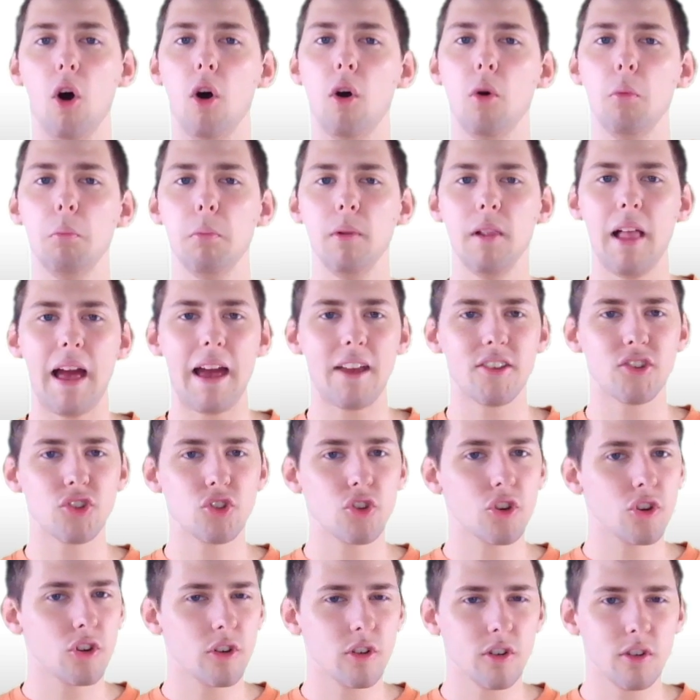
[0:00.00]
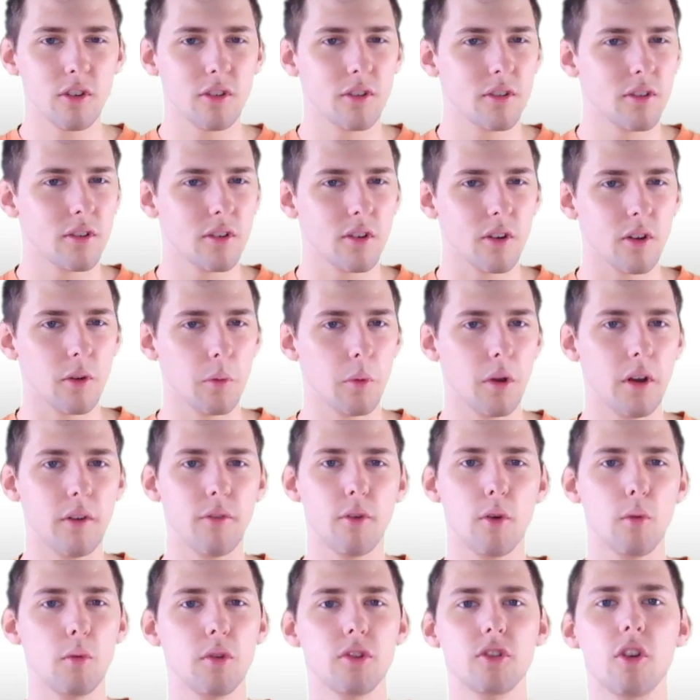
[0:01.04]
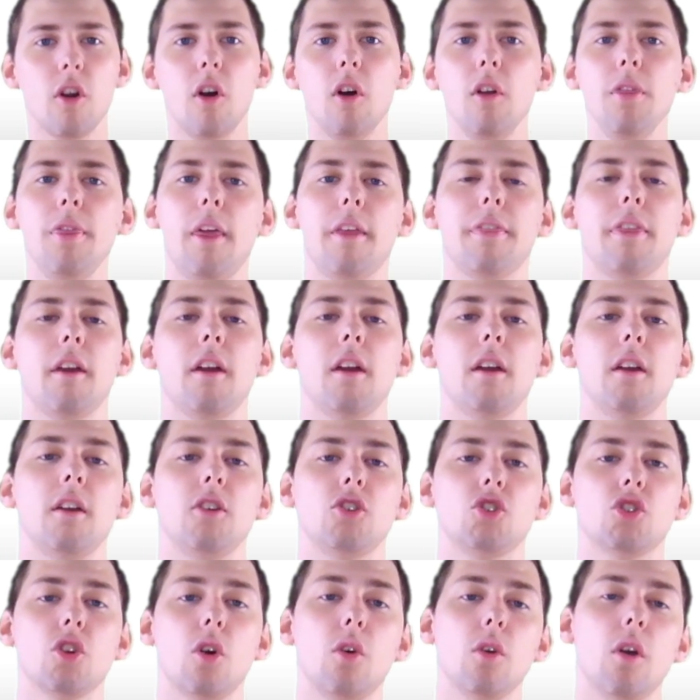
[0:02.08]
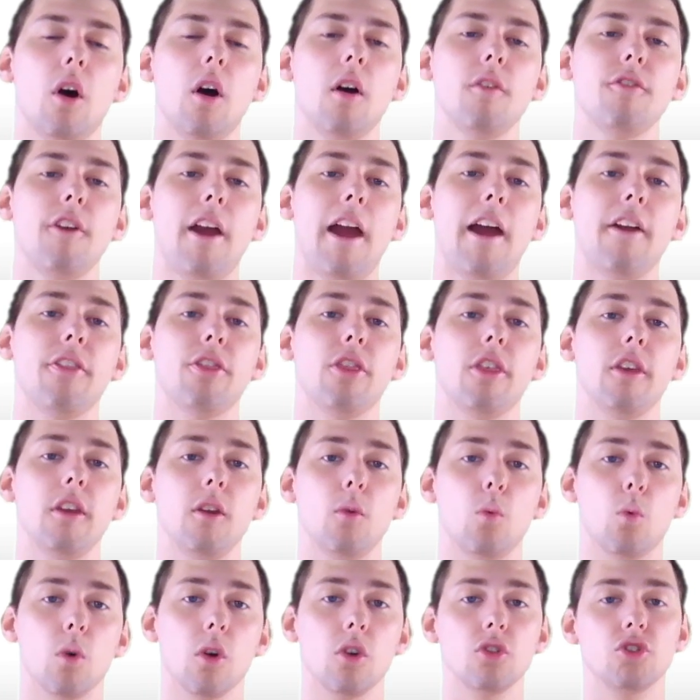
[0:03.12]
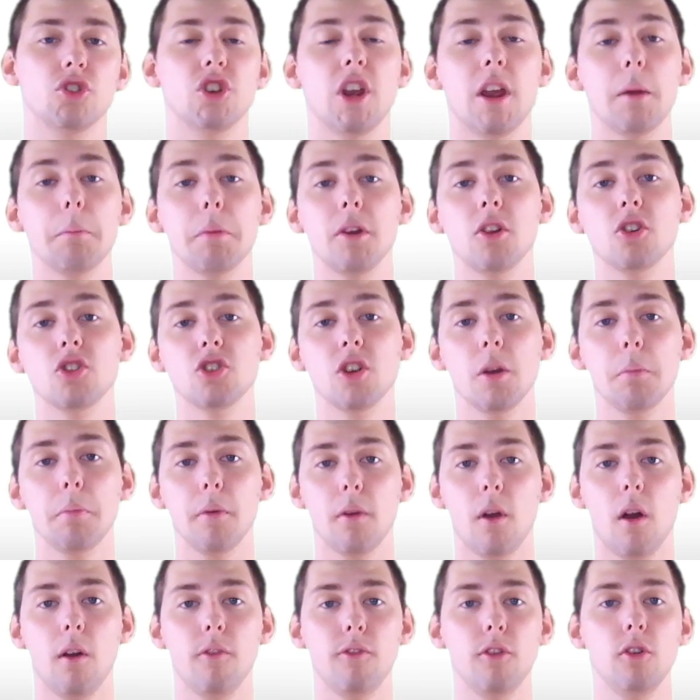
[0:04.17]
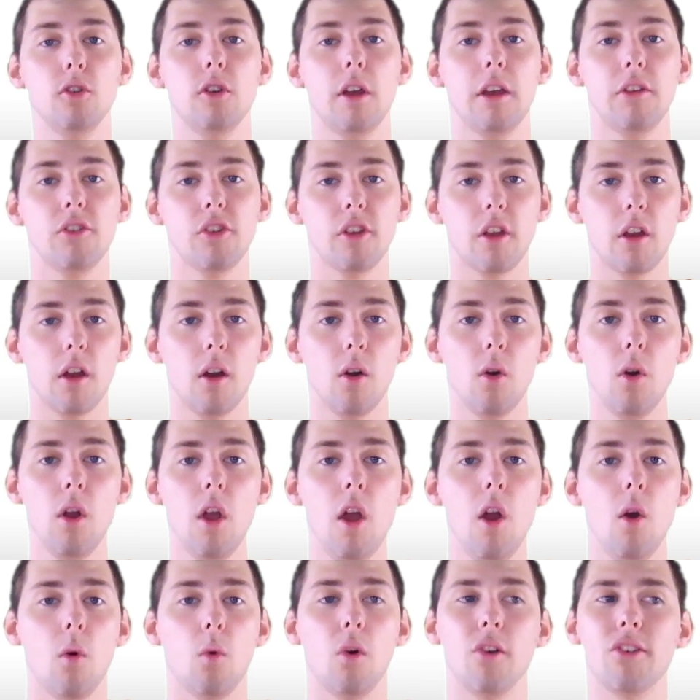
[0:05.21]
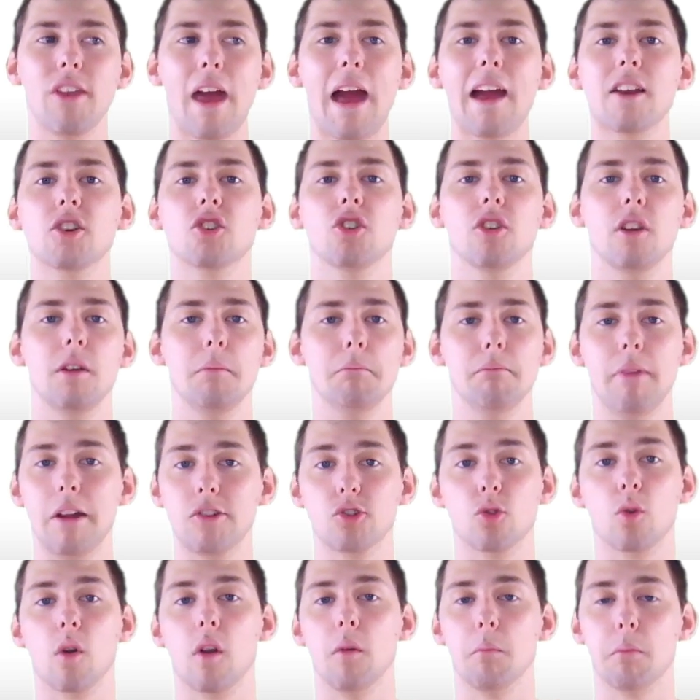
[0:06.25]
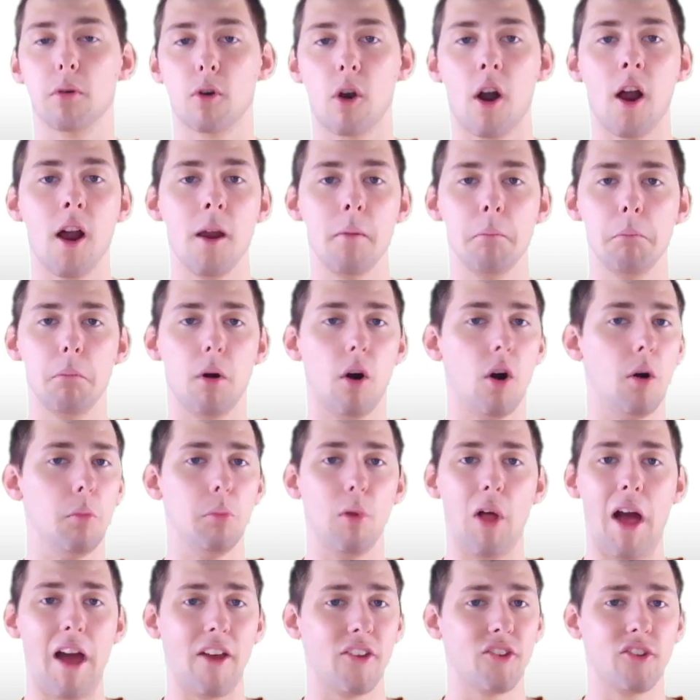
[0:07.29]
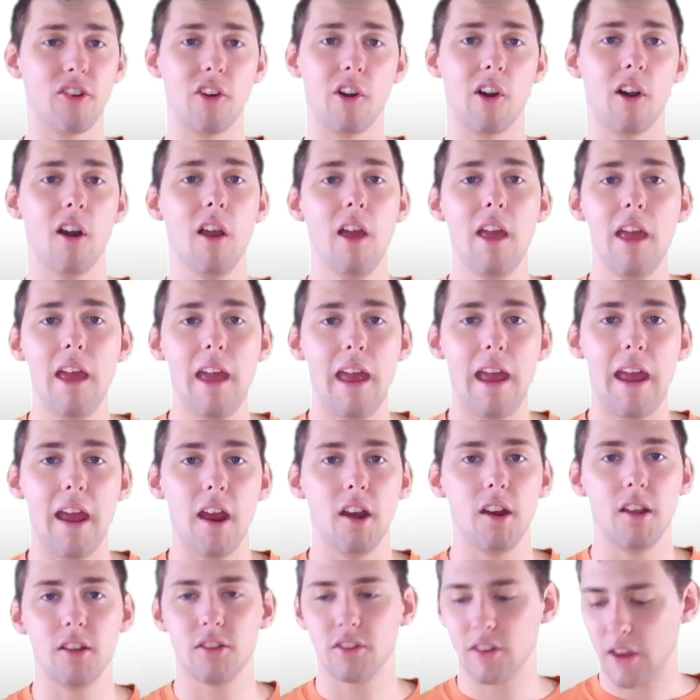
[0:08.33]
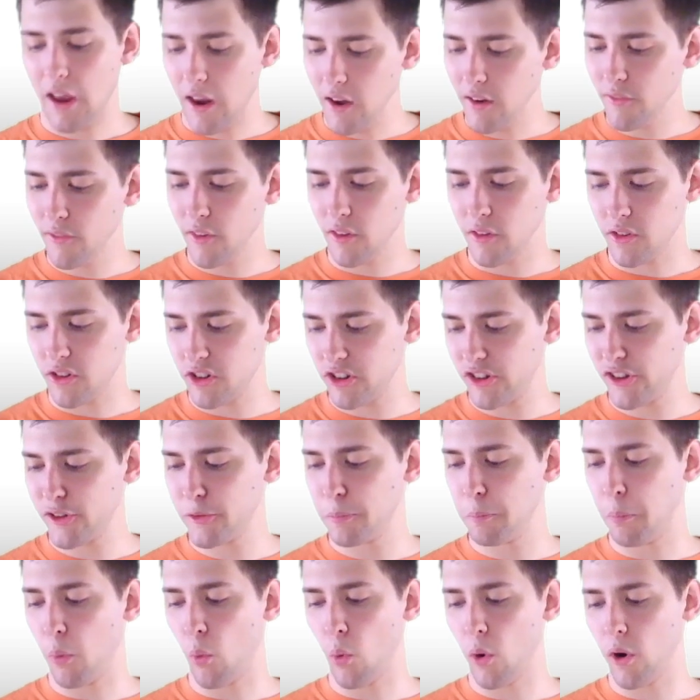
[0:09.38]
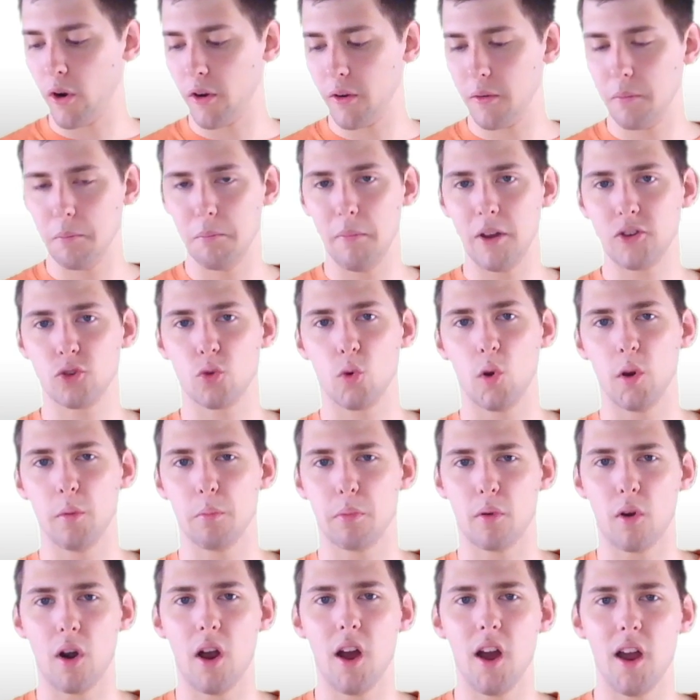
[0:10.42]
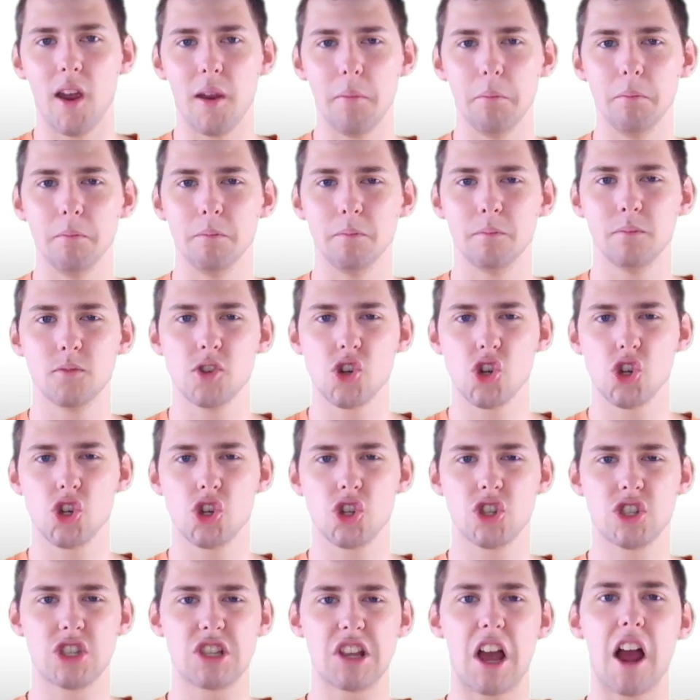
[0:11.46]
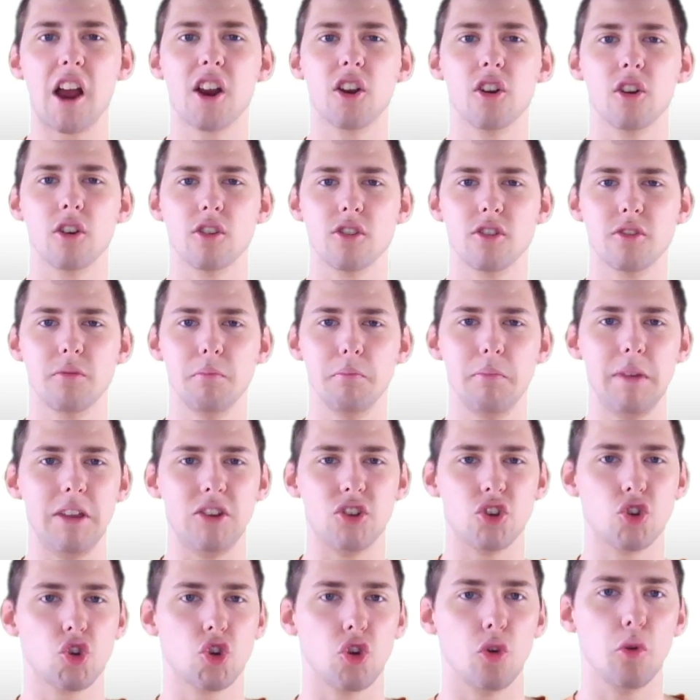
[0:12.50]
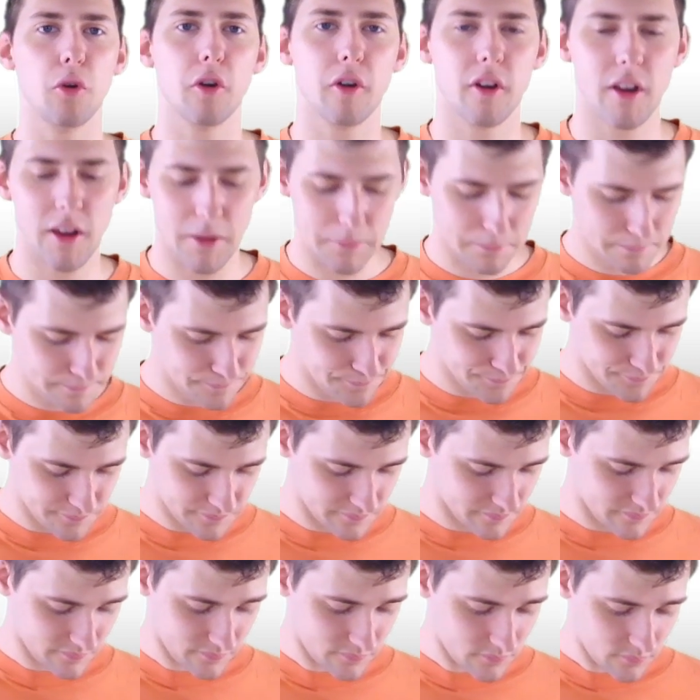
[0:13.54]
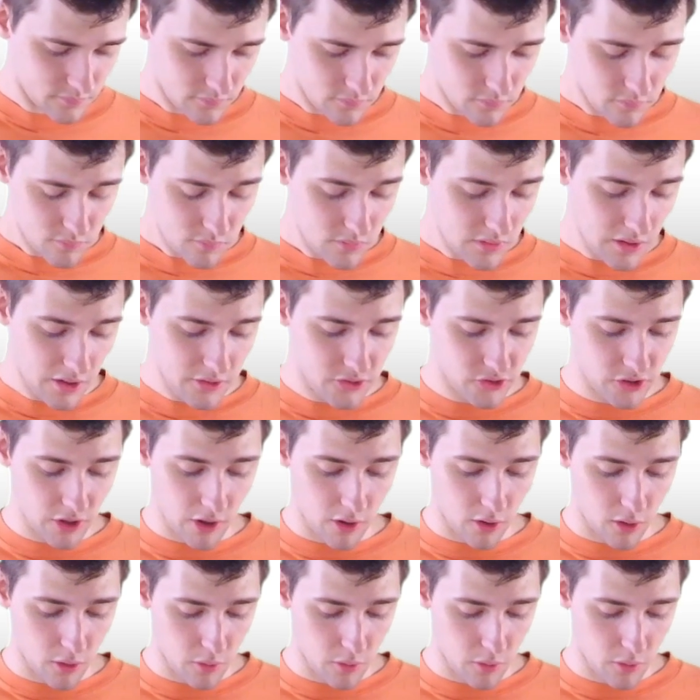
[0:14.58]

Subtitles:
Blaster, or whatever it was called, that they showed off at the World Championship a few days ago, was actually Metroid Prime Ball Blaster. And it's kind of a sport Metroid Prime soccer meets shooter game. So,